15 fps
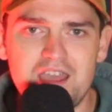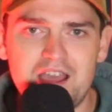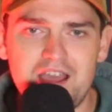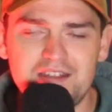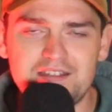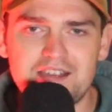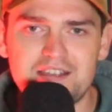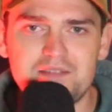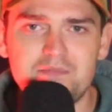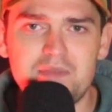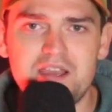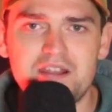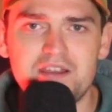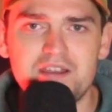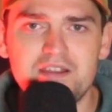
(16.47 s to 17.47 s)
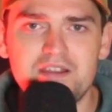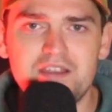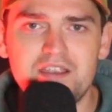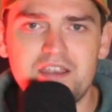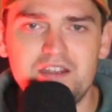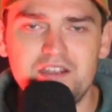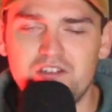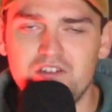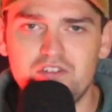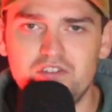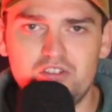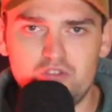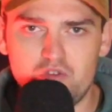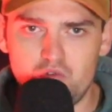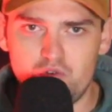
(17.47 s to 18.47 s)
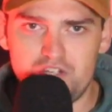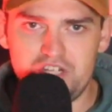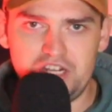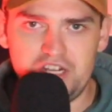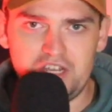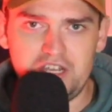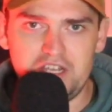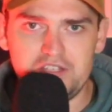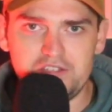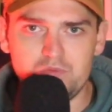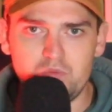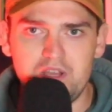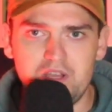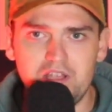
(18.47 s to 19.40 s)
And Daizen Maeda getting on the score sheet as well.